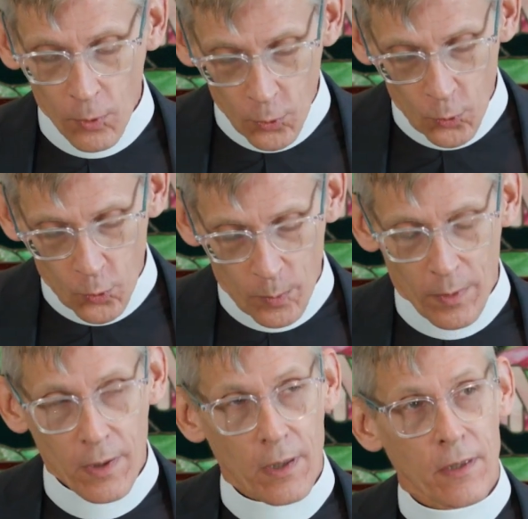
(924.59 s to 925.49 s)

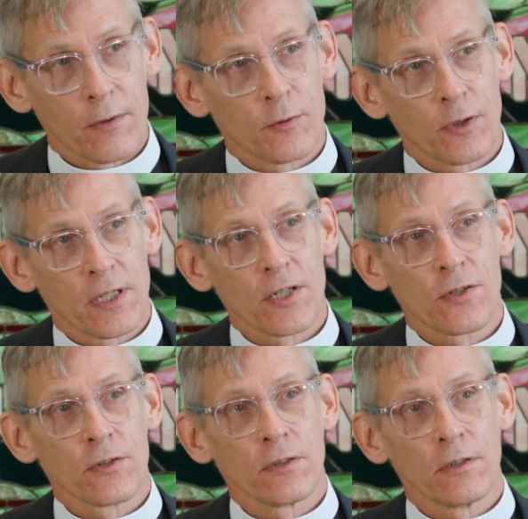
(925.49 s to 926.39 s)
whom the
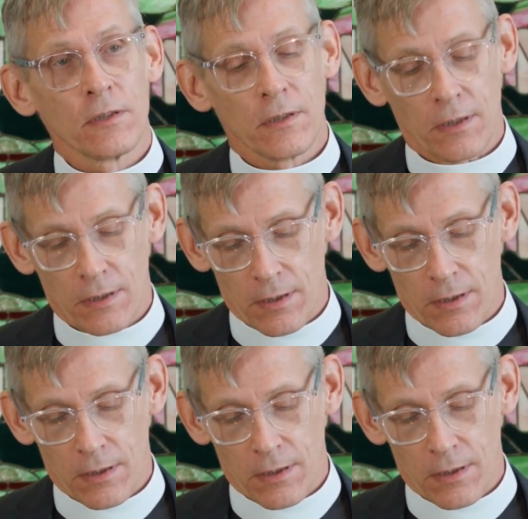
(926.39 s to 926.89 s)
traditional